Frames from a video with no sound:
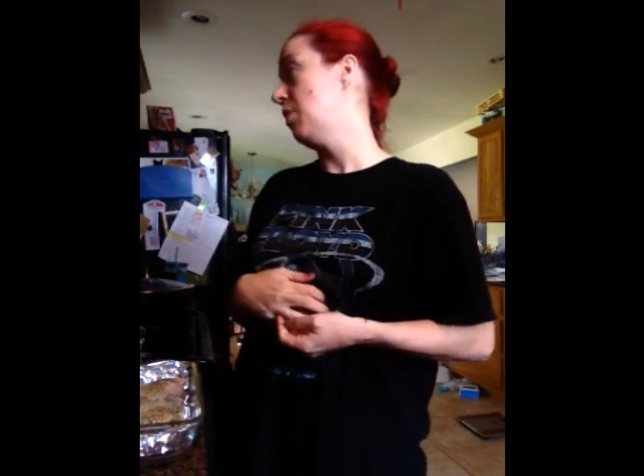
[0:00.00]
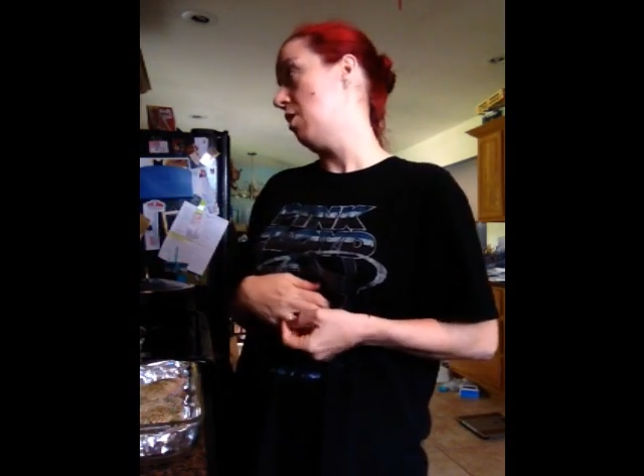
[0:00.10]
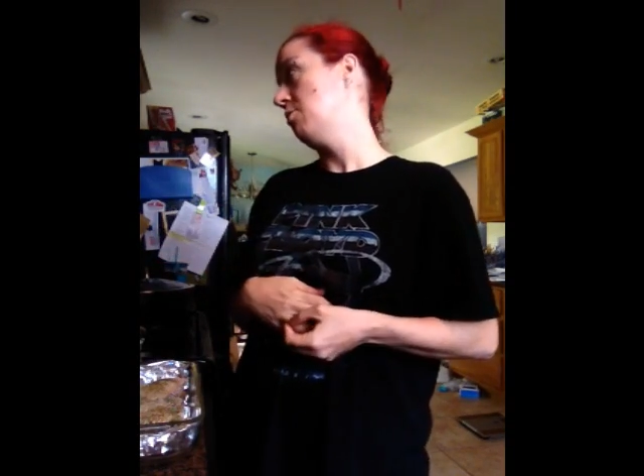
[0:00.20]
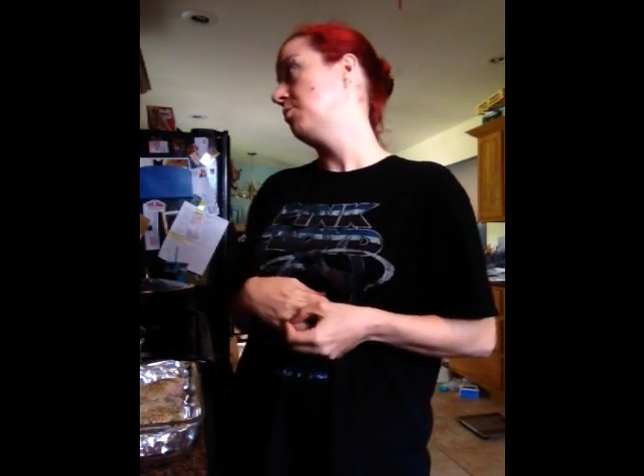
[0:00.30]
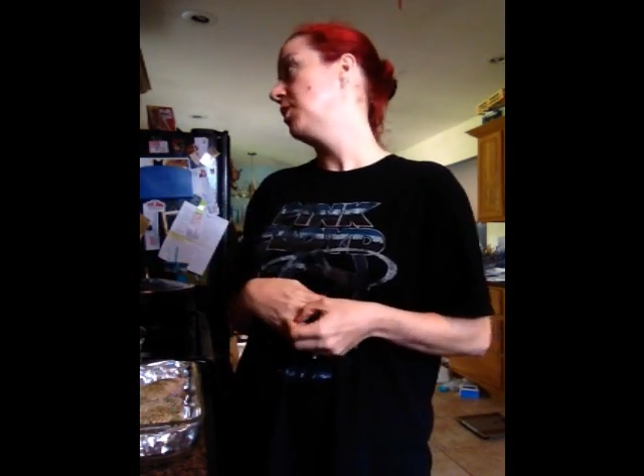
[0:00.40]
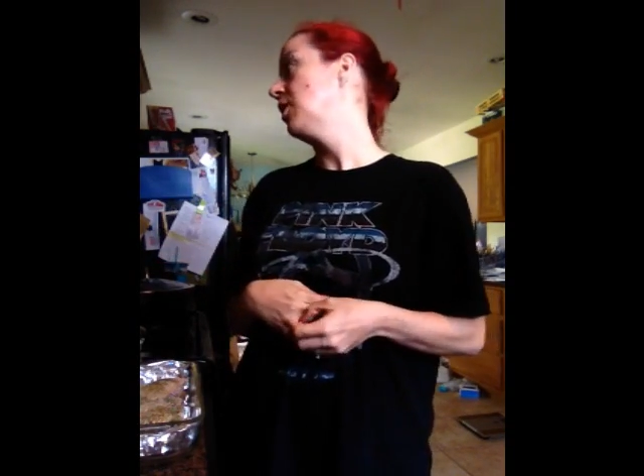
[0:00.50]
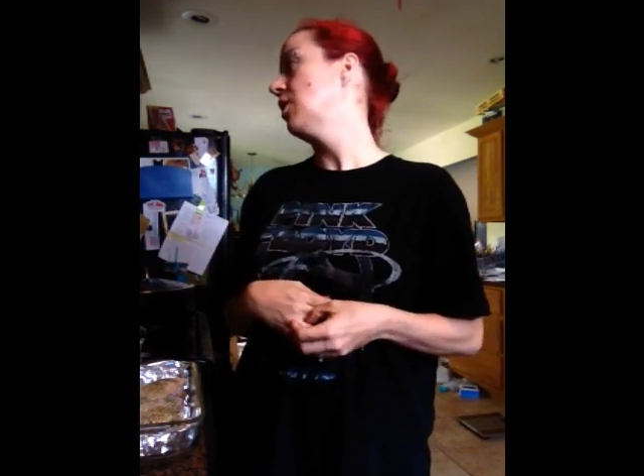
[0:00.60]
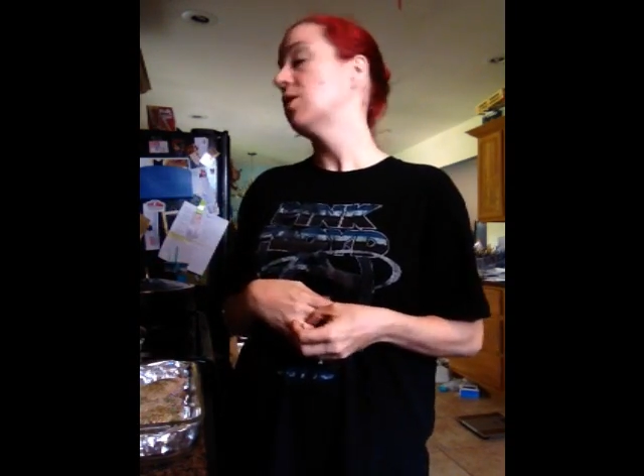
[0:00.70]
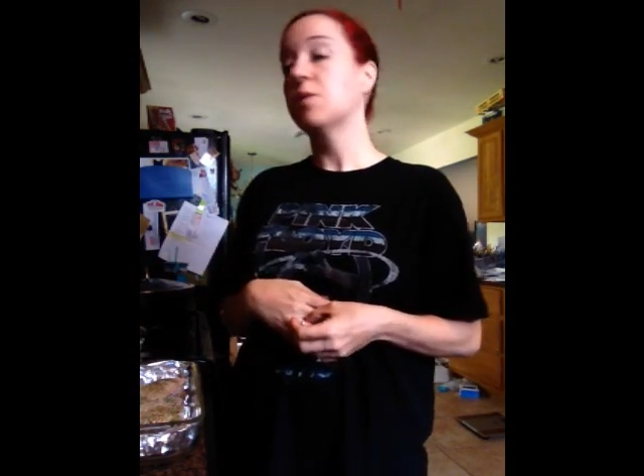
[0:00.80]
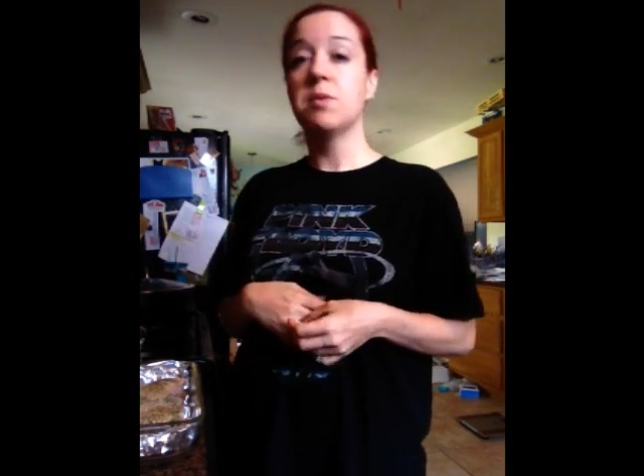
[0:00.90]

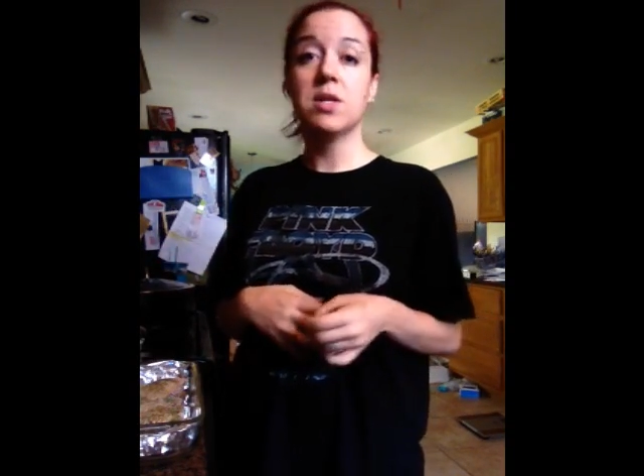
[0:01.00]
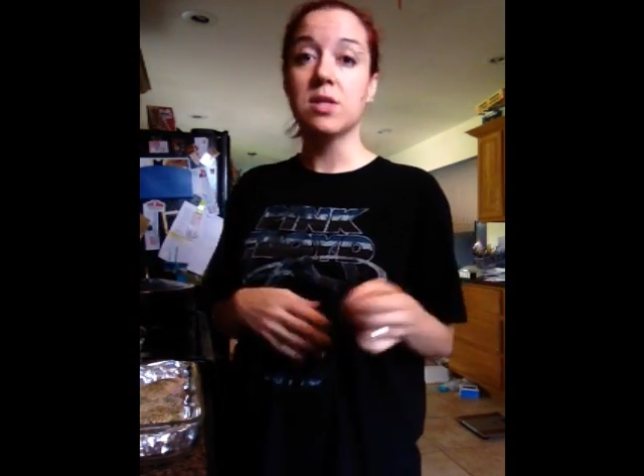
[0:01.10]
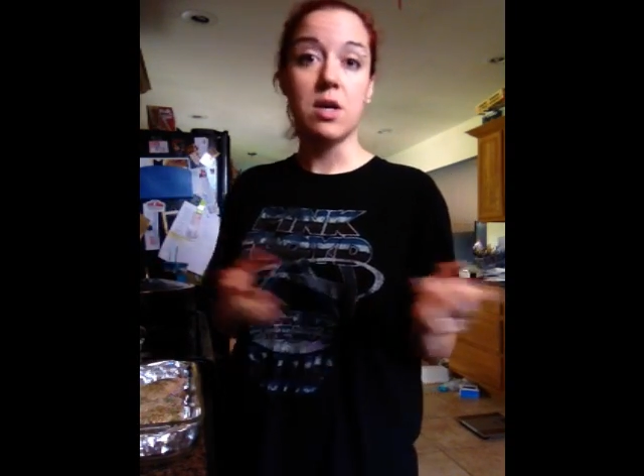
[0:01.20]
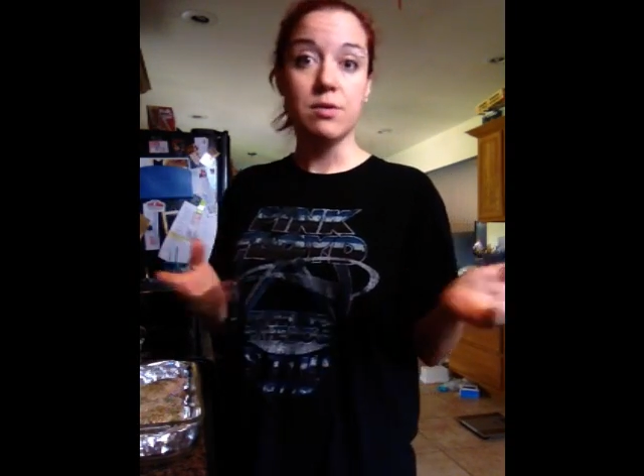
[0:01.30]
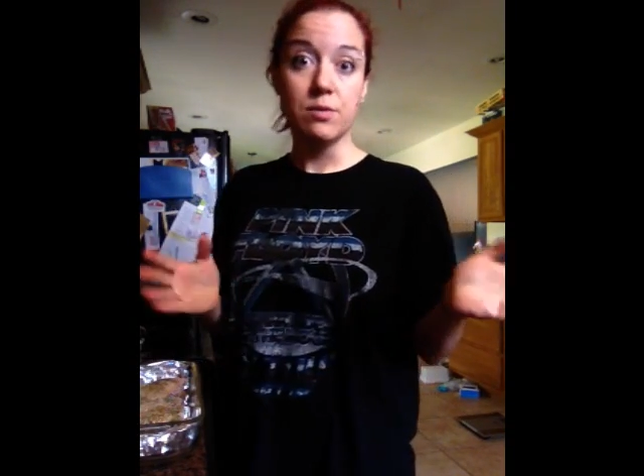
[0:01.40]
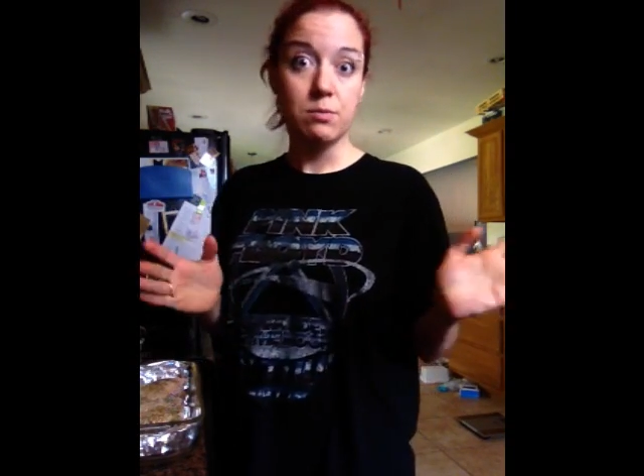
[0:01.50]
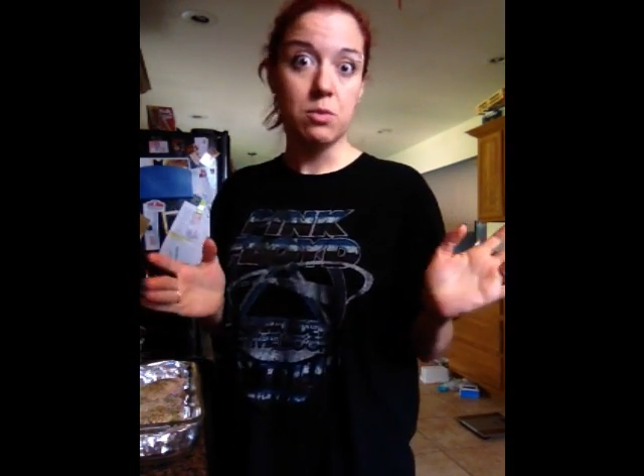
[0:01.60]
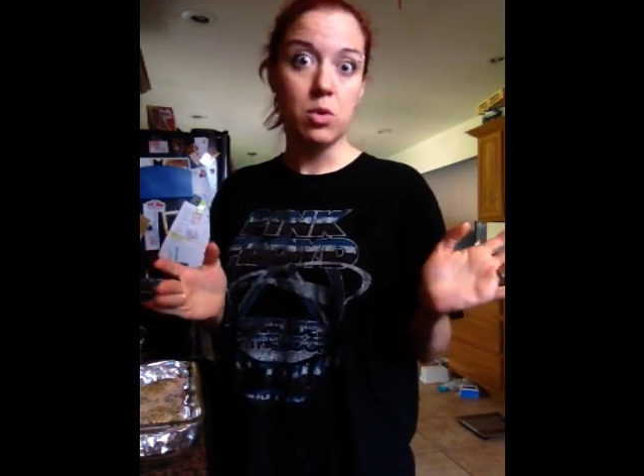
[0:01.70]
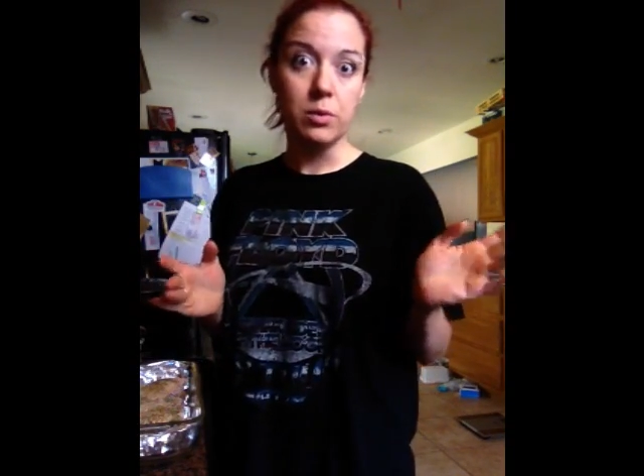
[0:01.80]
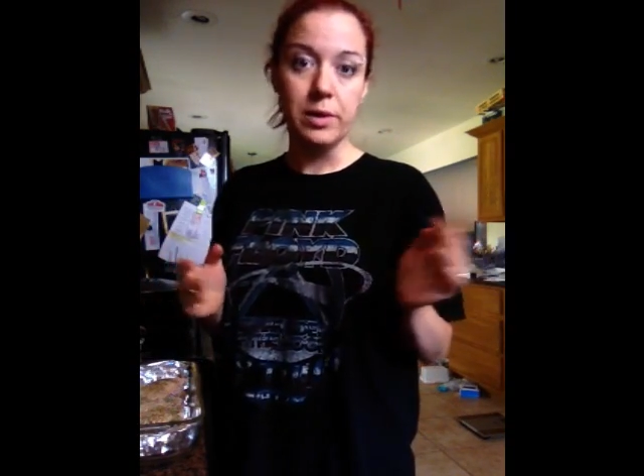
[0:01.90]
probably 10 minutes ago
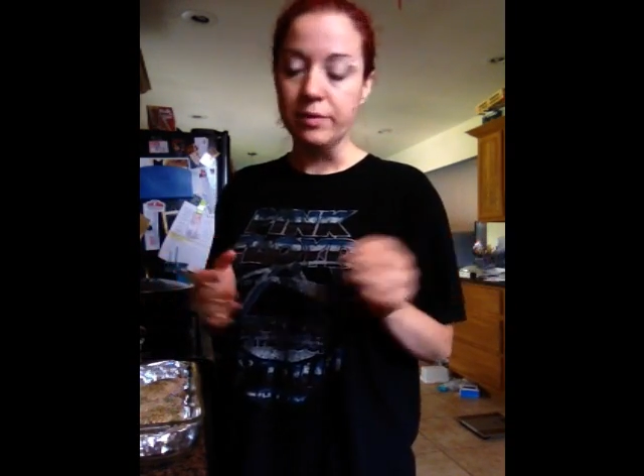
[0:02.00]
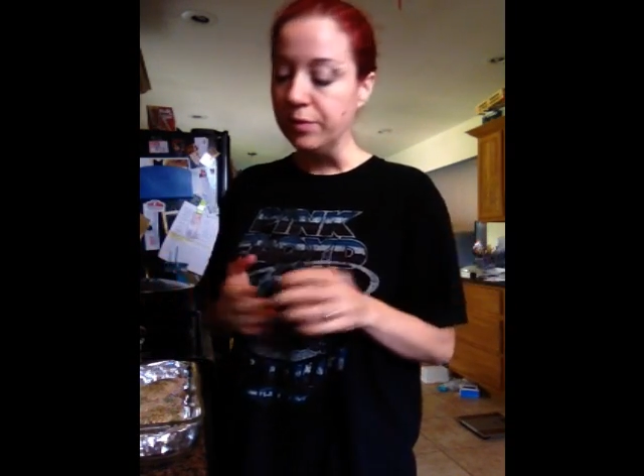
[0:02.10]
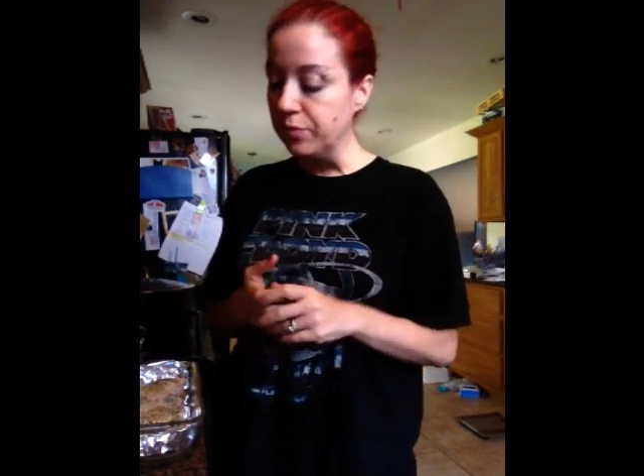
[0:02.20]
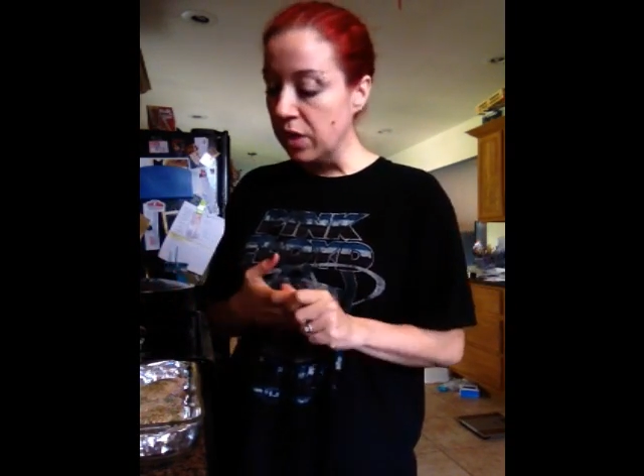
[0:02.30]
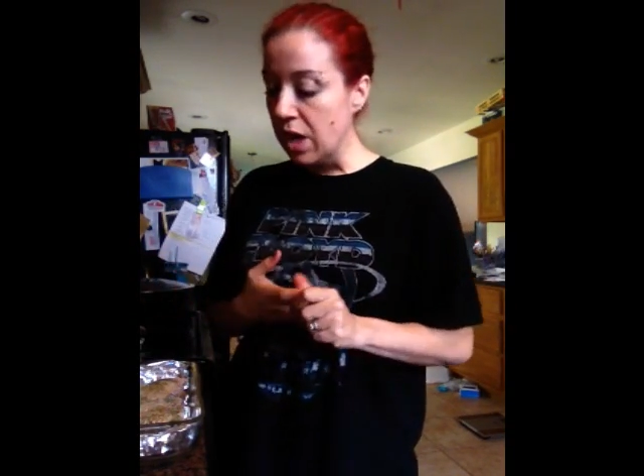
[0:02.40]
or whatever.